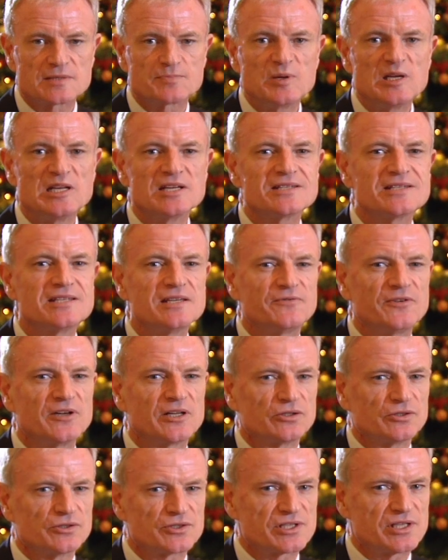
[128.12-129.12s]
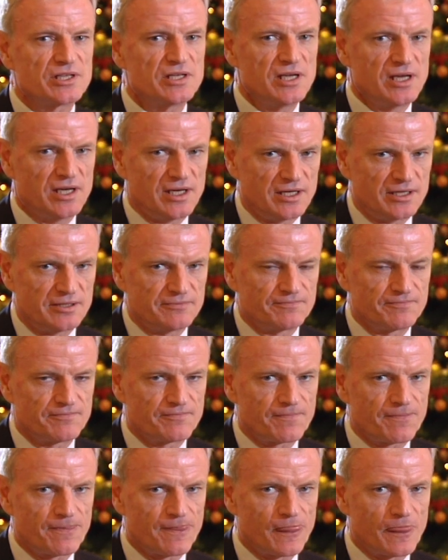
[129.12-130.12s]
It's been a difficult year,
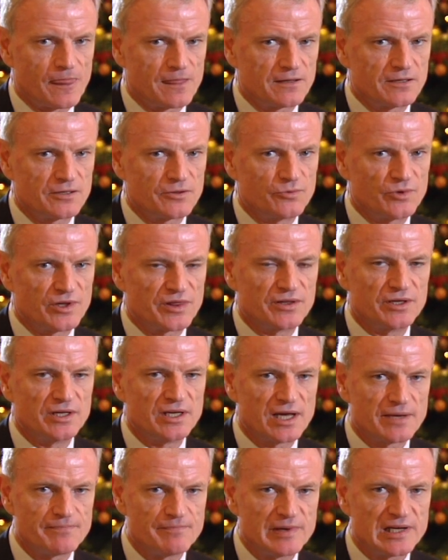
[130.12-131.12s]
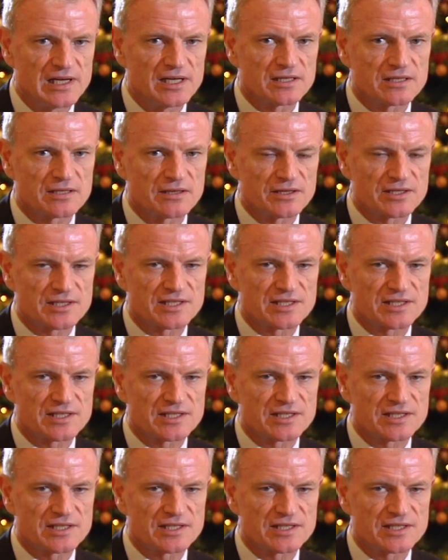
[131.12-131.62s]
with the number,